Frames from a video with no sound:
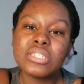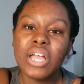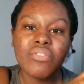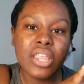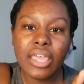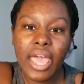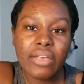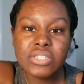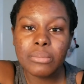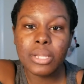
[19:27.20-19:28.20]
definitely get
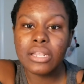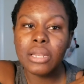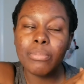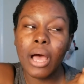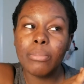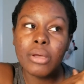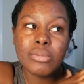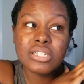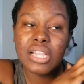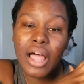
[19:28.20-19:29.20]
if something did pop up.
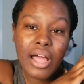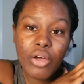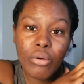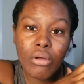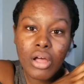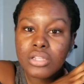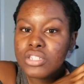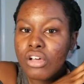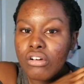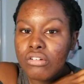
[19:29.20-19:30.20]
There's a lot going on,
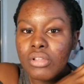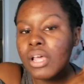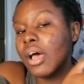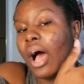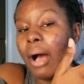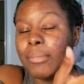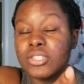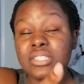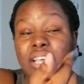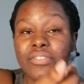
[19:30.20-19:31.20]
so I
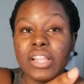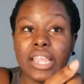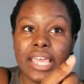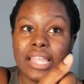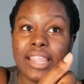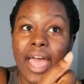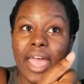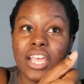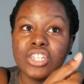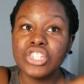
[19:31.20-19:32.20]
most definitely get that.
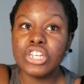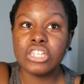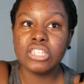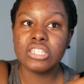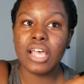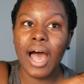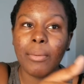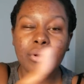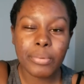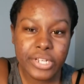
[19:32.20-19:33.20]
It's just, I
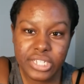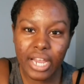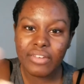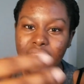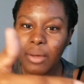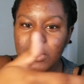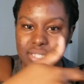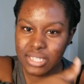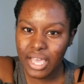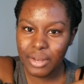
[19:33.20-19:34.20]
would appreciate if that was
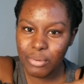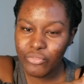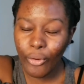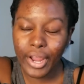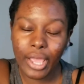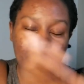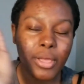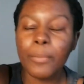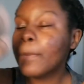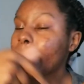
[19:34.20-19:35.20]
said beforehand.
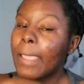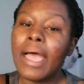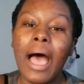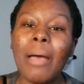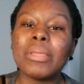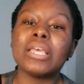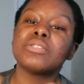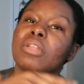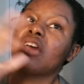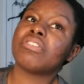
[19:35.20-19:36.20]
But I mean, it's
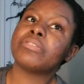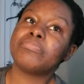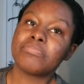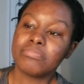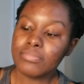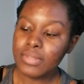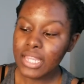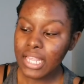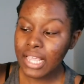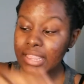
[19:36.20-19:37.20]
whatever.
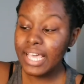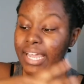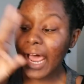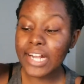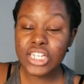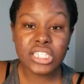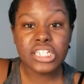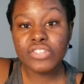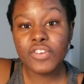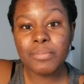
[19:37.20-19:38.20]
Then I just
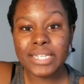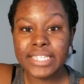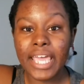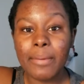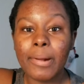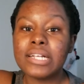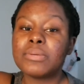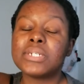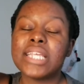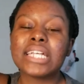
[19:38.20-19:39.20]
interviewed my second person,
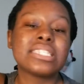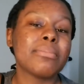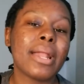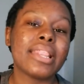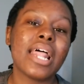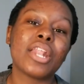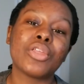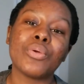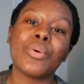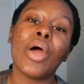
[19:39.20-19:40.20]
which is actually somebody that I
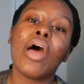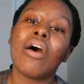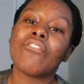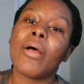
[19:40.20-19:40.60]
knew from